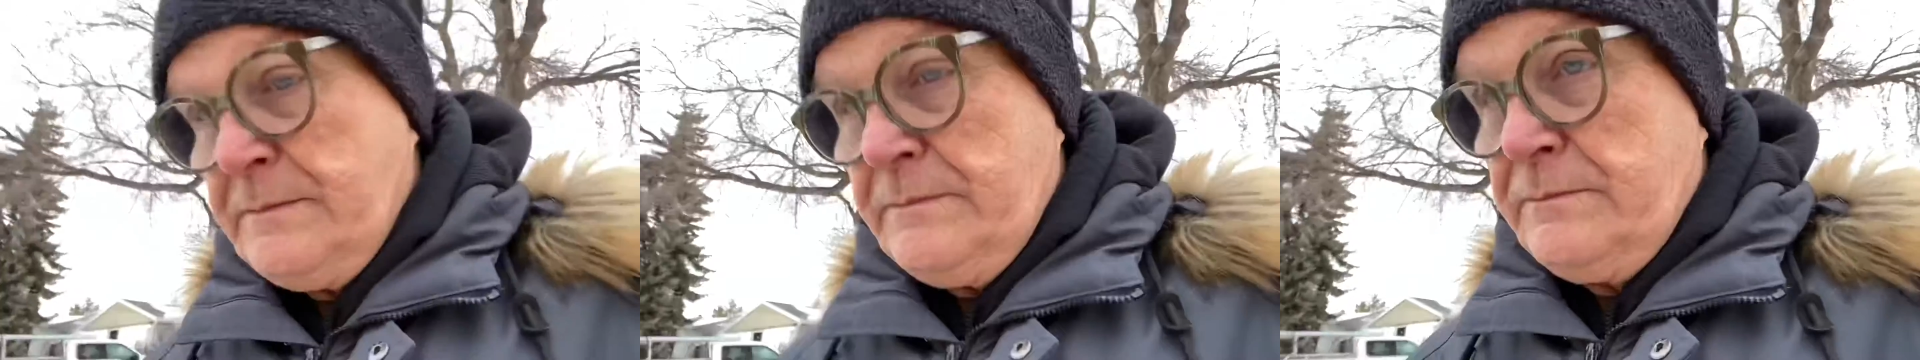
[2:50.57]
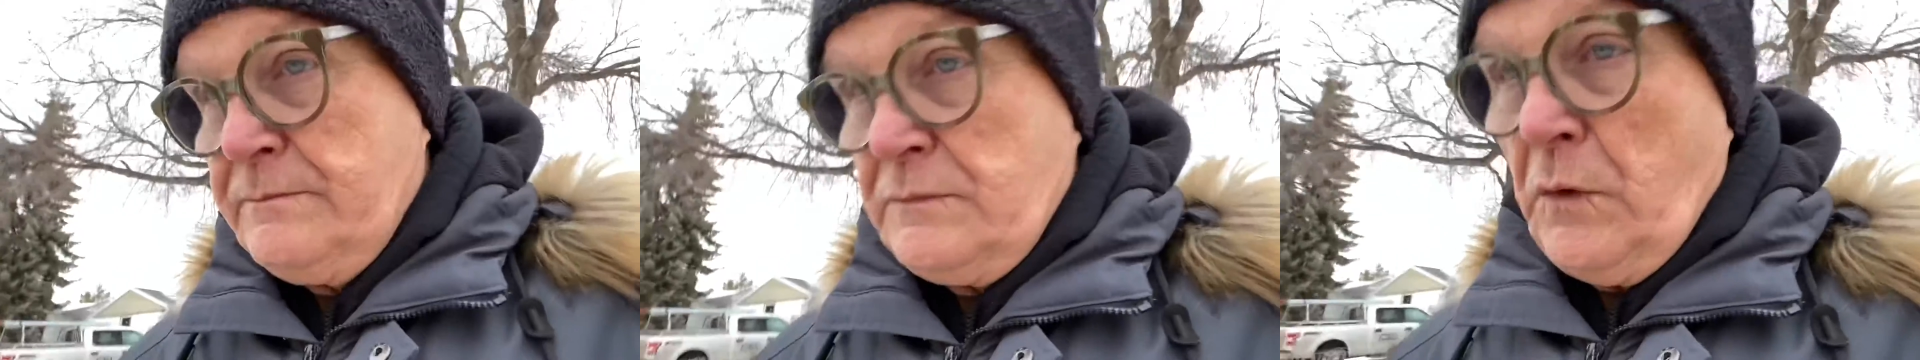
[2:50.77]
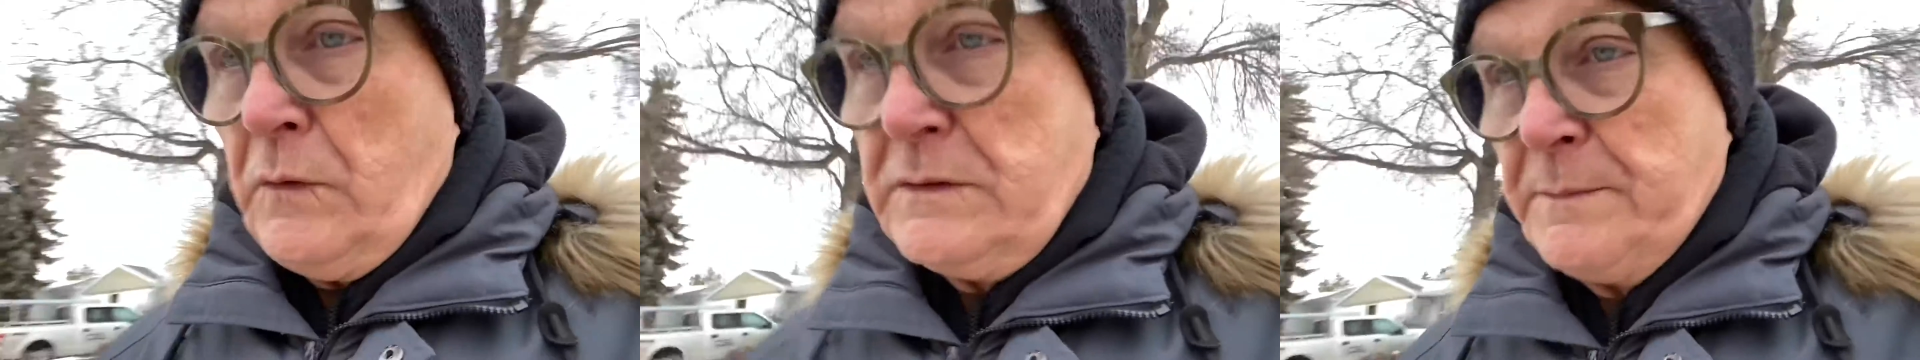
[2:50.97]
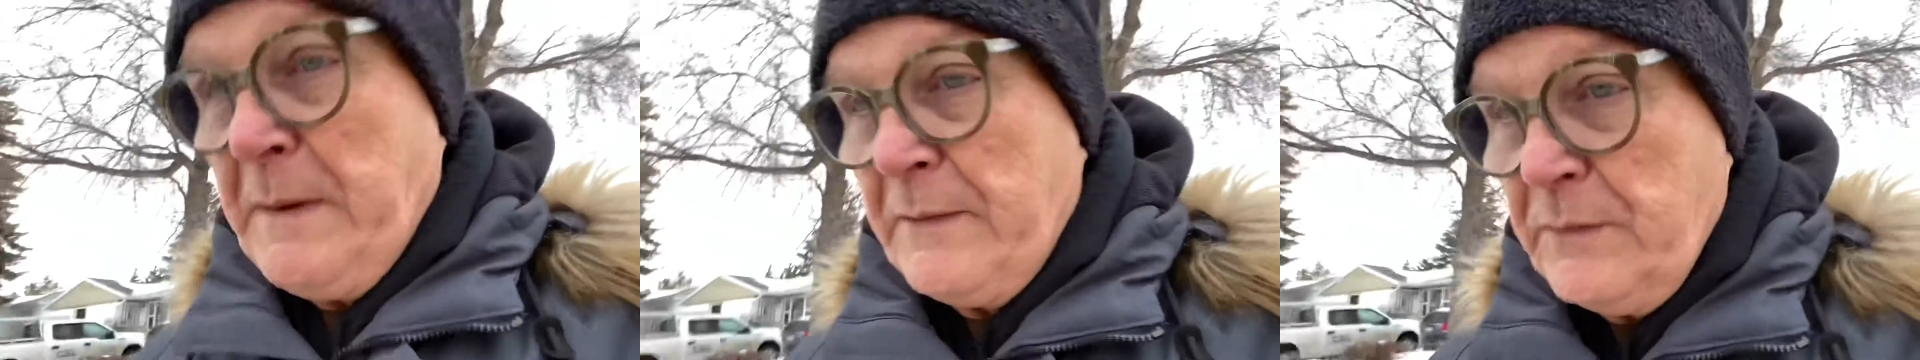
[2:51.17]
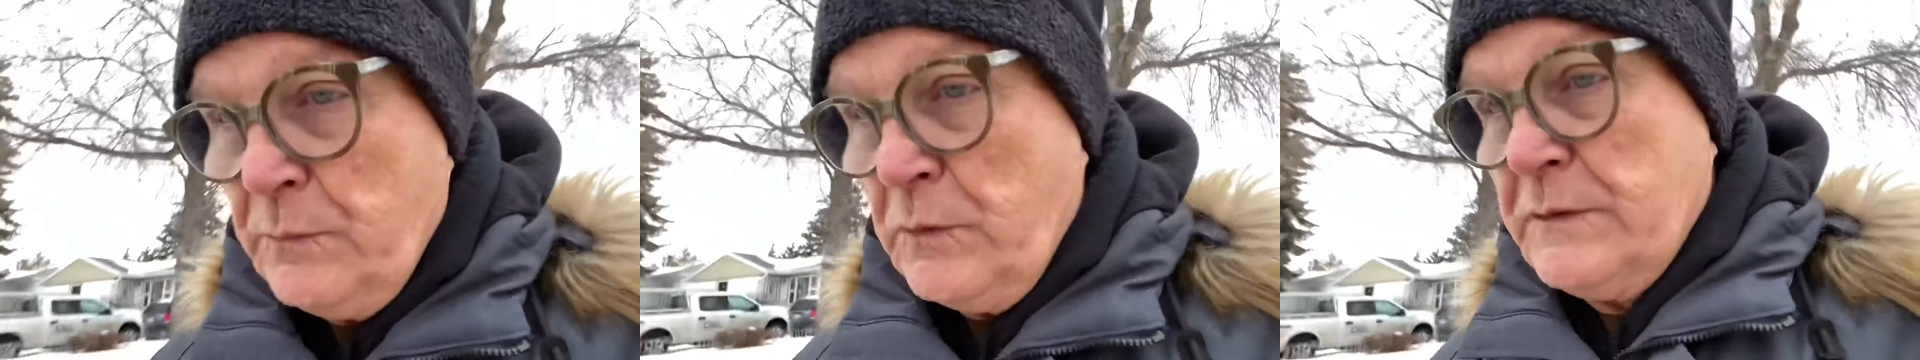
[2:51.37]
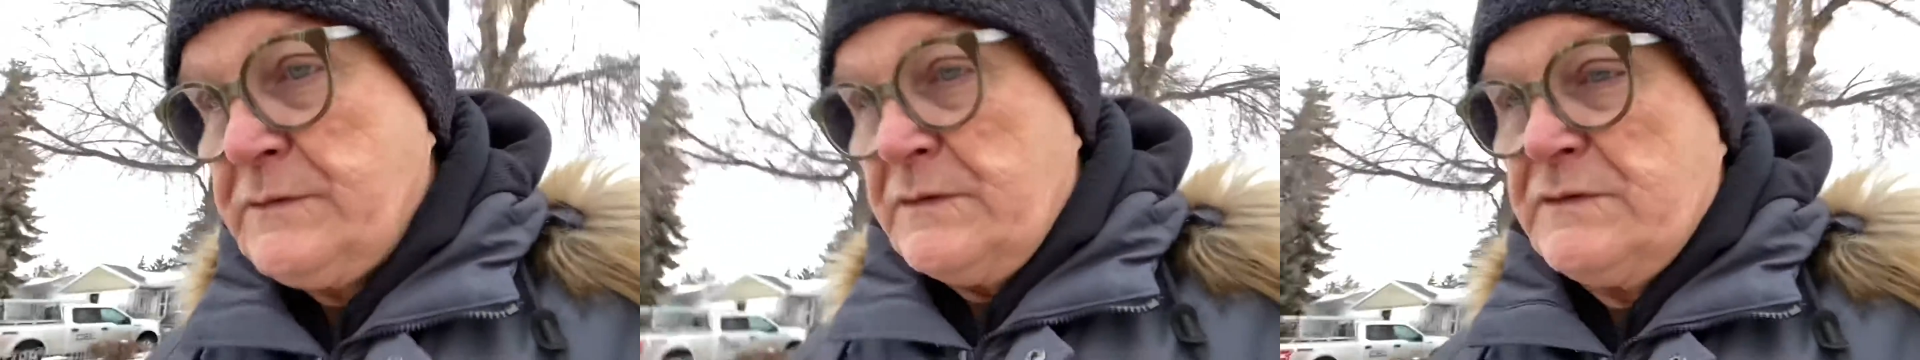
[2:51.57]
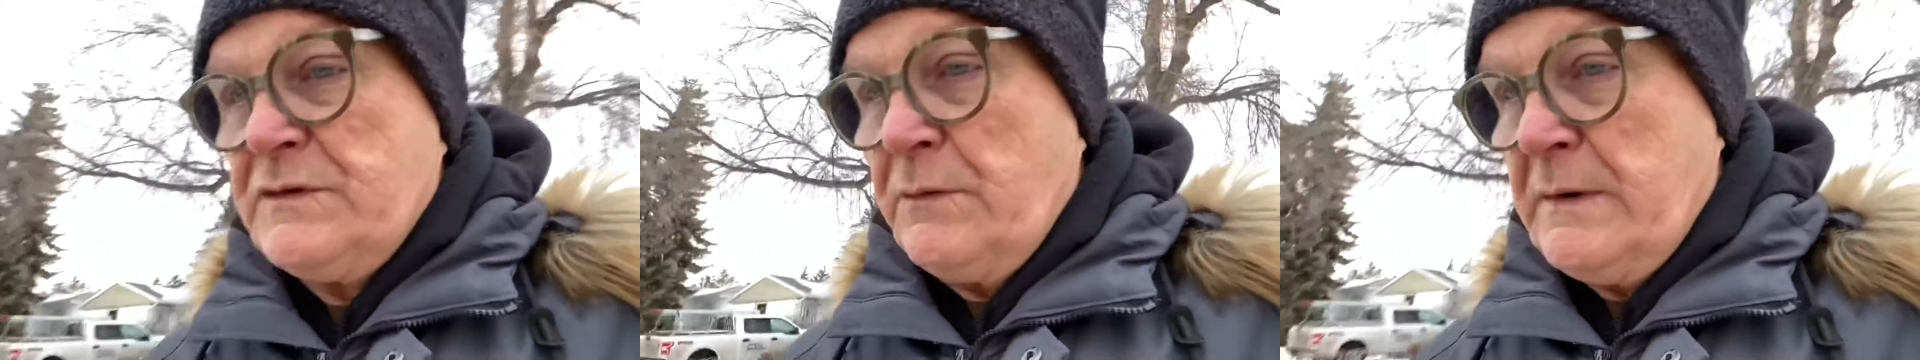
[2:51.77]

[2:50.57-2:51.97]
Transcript: talked about the words and so